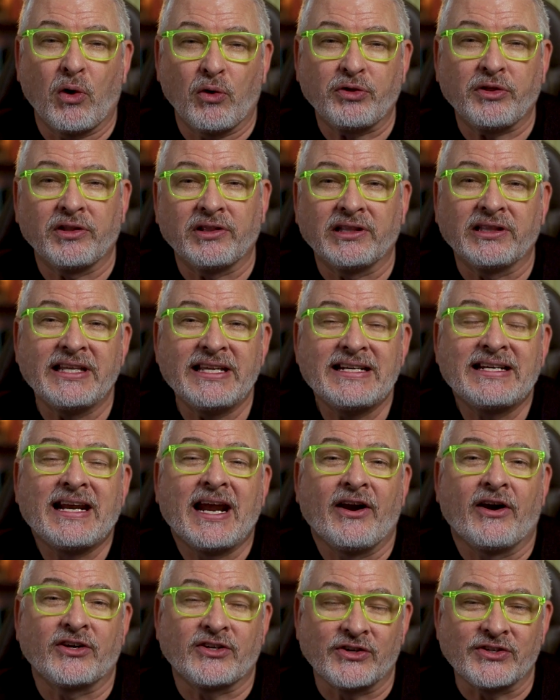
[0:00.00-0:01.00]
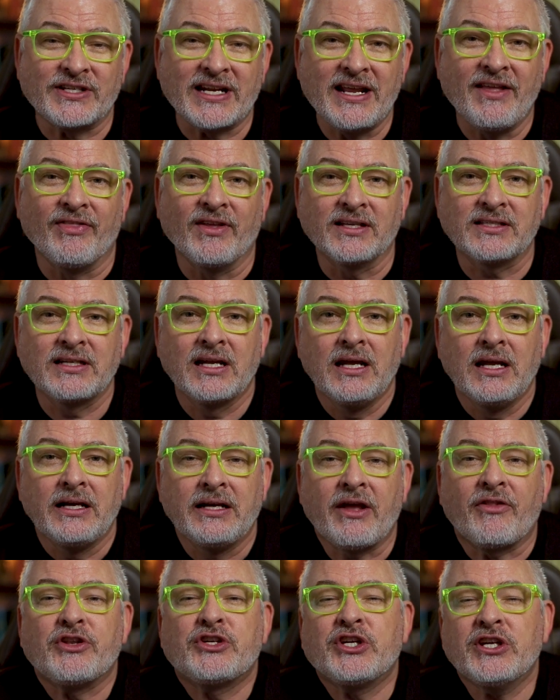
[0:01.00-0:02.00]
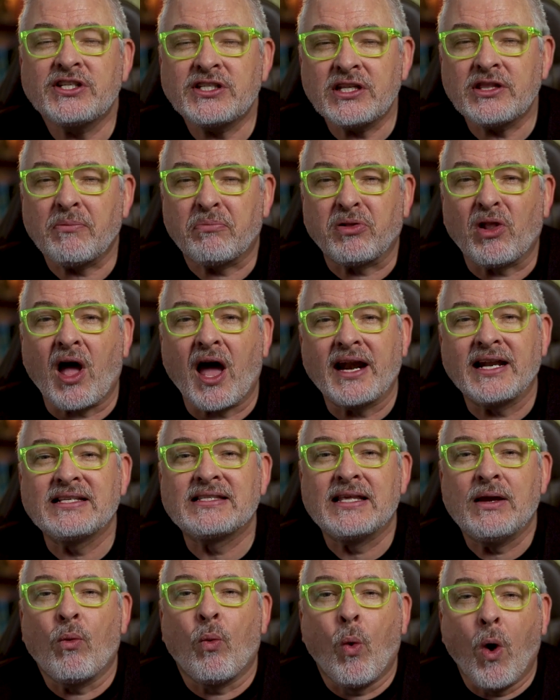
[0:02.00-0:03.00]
both of the lead characters in this. Now, the gist of the plot is that